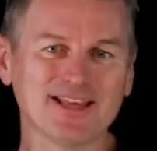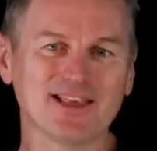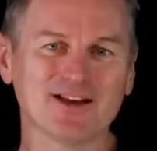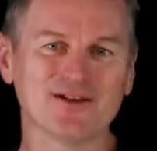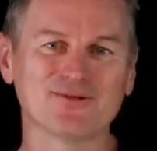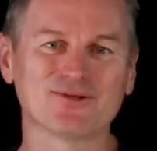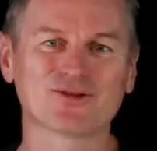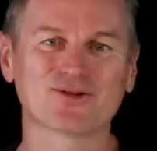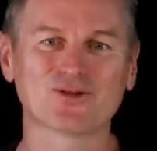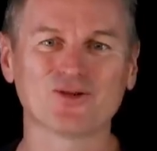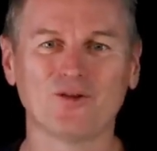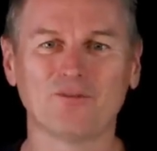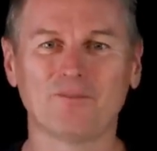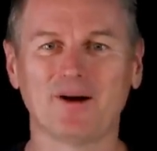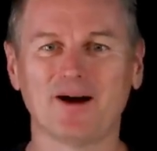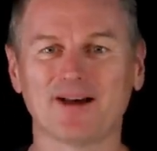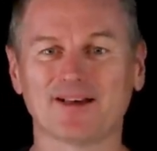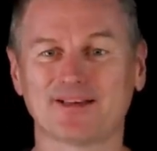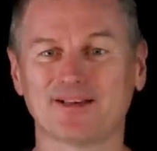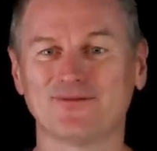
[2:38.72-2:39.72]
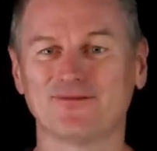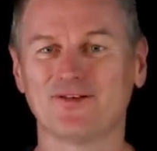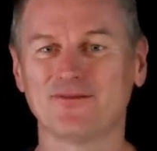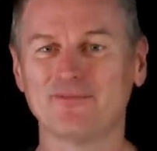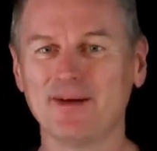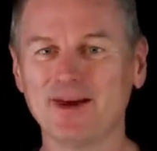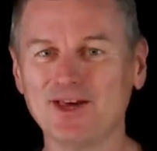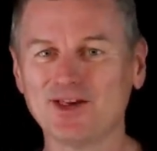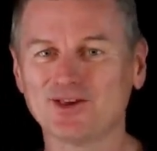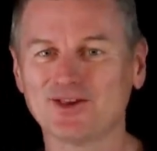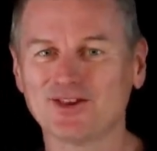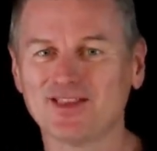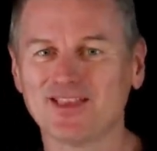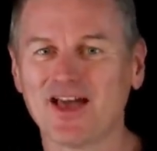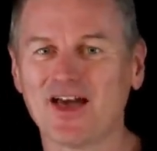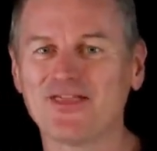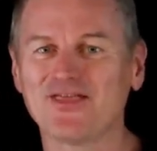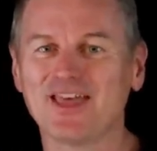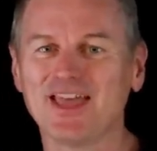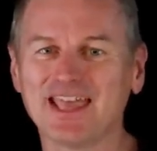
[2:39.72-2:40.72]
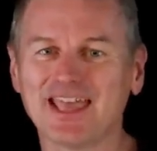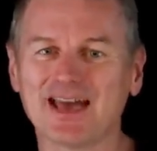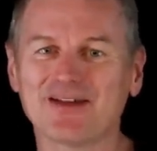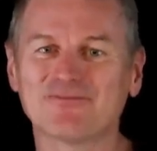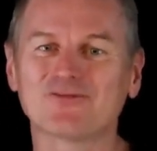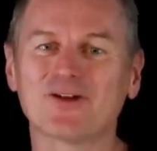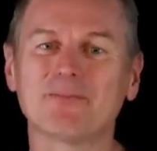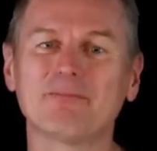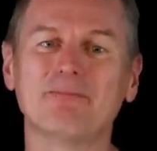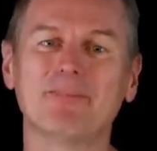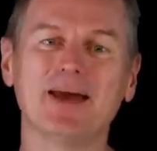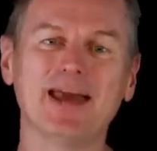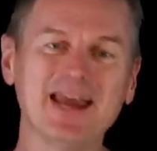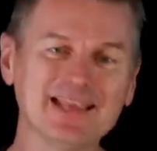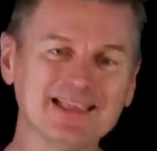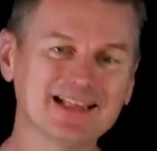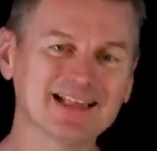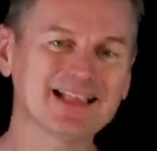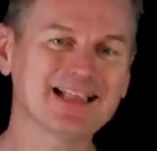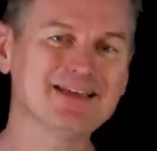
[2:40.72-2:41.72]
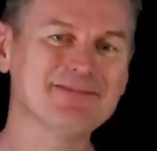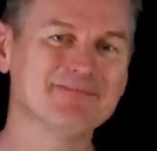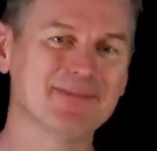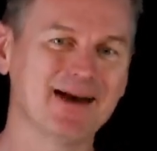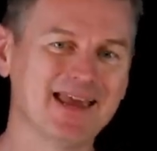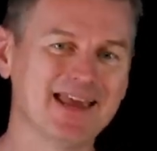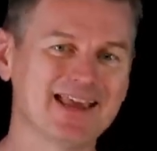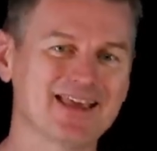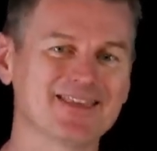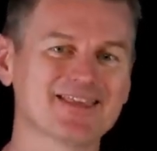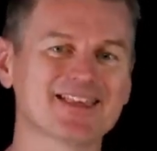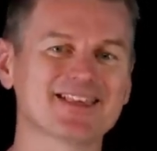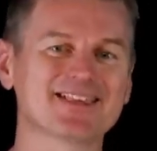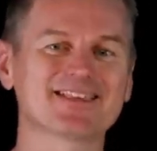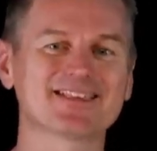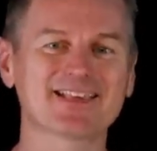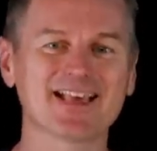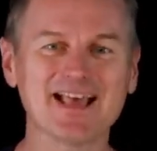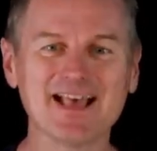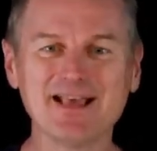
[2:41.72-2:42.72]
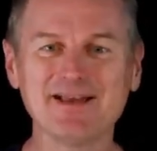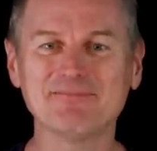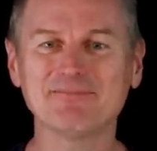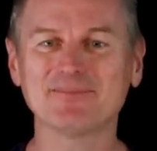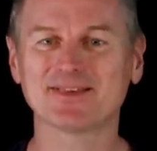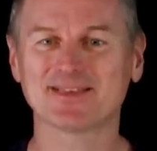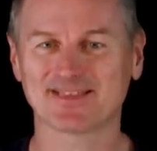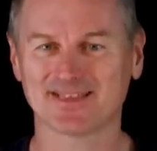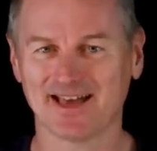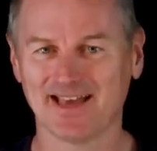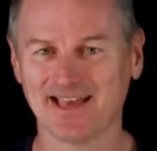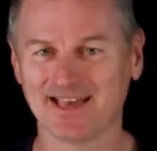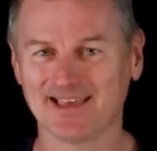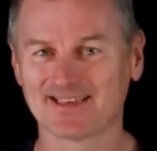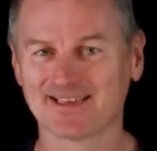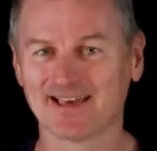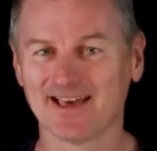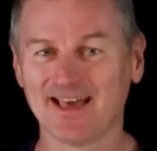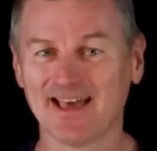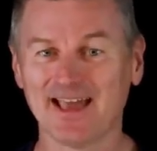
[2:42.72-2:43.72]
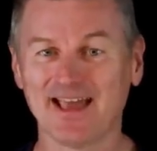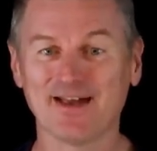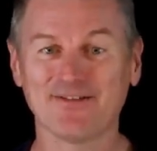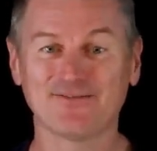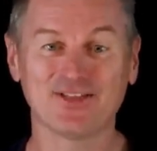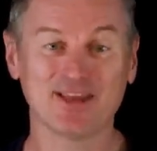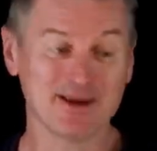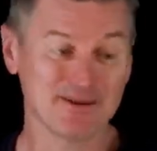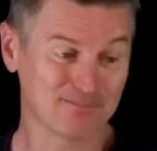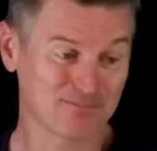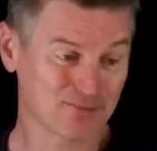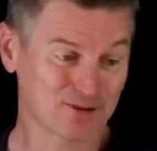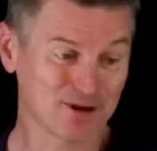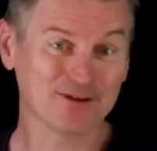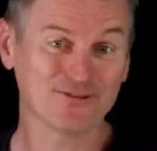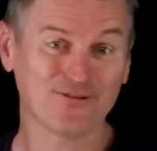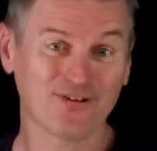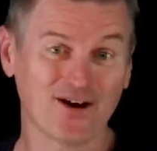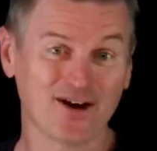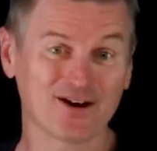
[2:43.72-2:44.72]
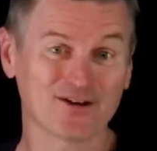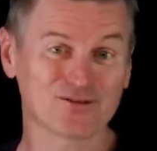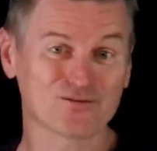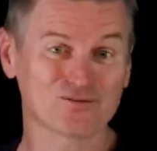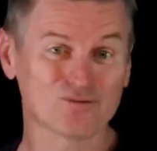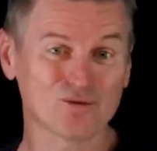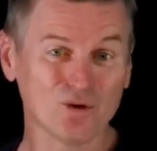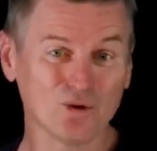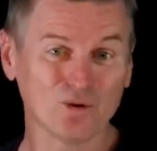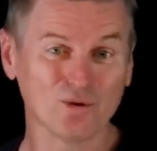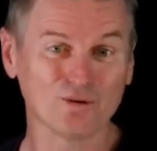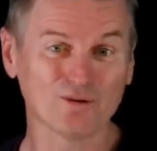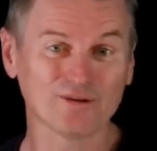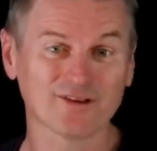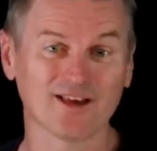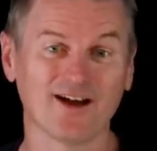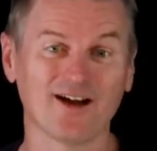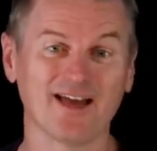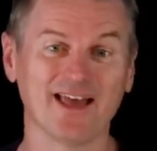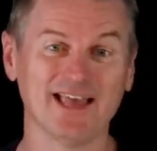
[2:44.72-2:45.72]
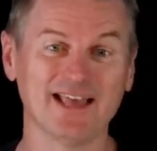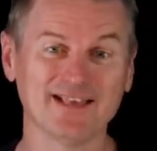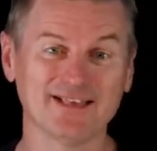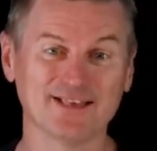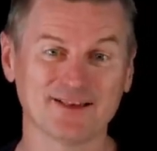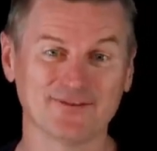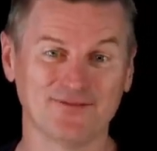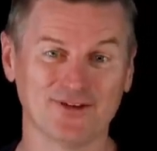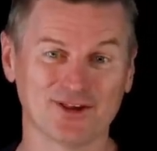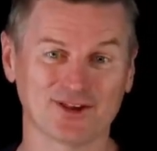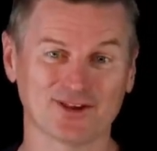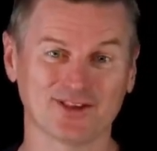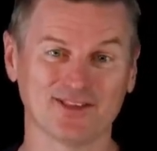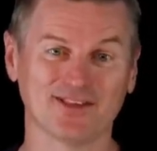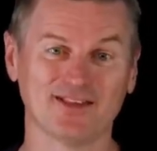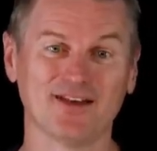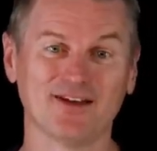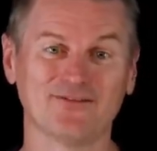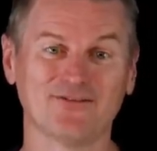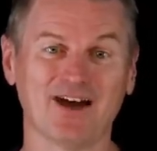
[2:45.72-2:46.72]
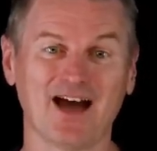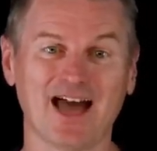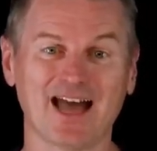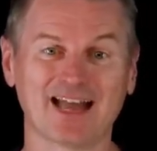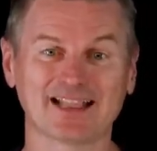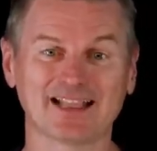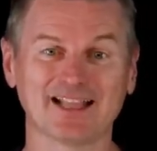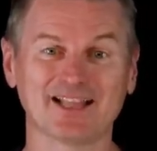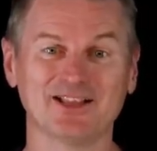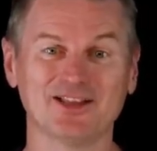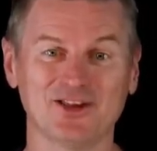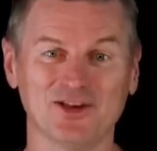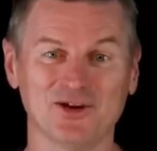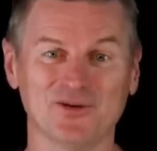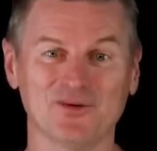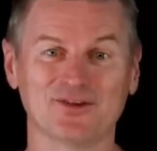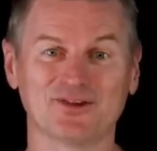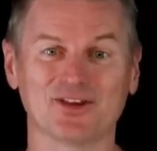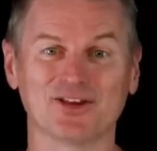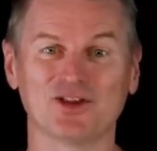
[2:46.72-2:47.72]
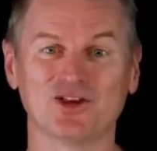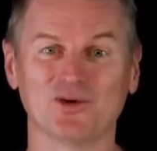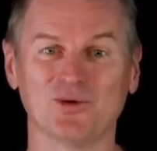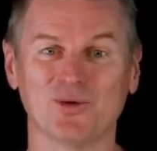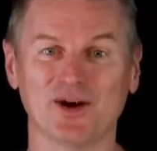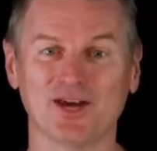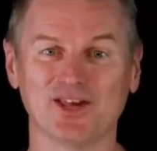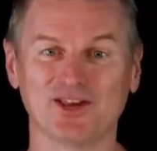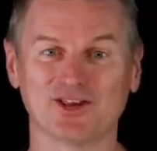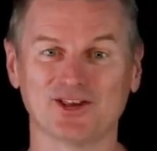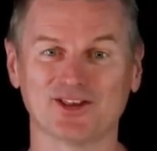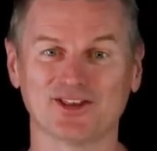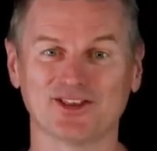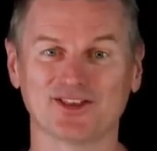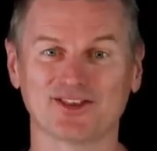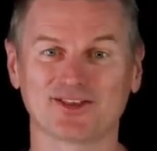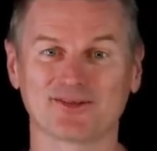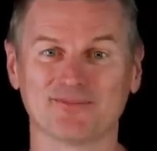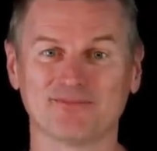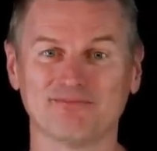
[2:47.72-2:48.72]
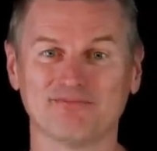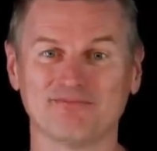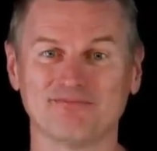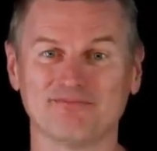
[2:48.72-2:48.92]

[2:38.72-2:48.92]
they don't store past information, they can repeatedly make the same mistakes if the predefined rules are insufficient for handling new situations.